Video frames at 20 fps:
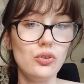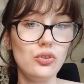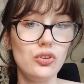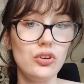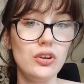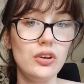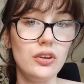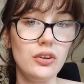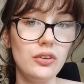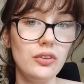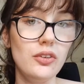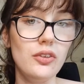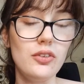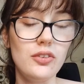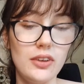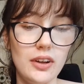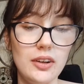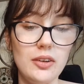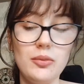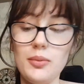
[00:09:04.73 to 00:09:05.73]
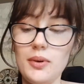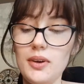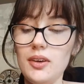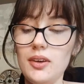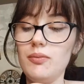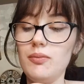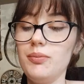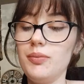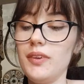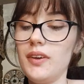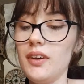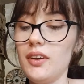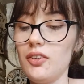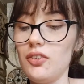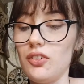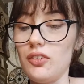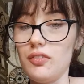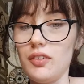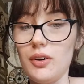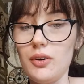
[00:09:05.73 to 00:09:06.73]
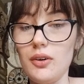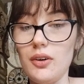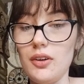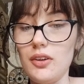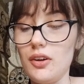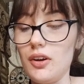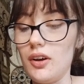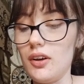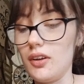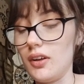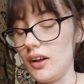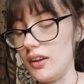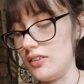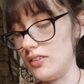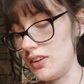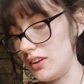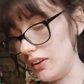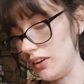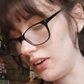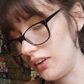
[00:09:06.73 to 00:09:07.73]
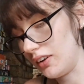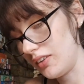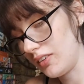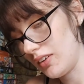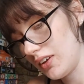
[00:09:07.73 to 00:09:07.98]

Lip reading: so you can understand me. Because if I didn't,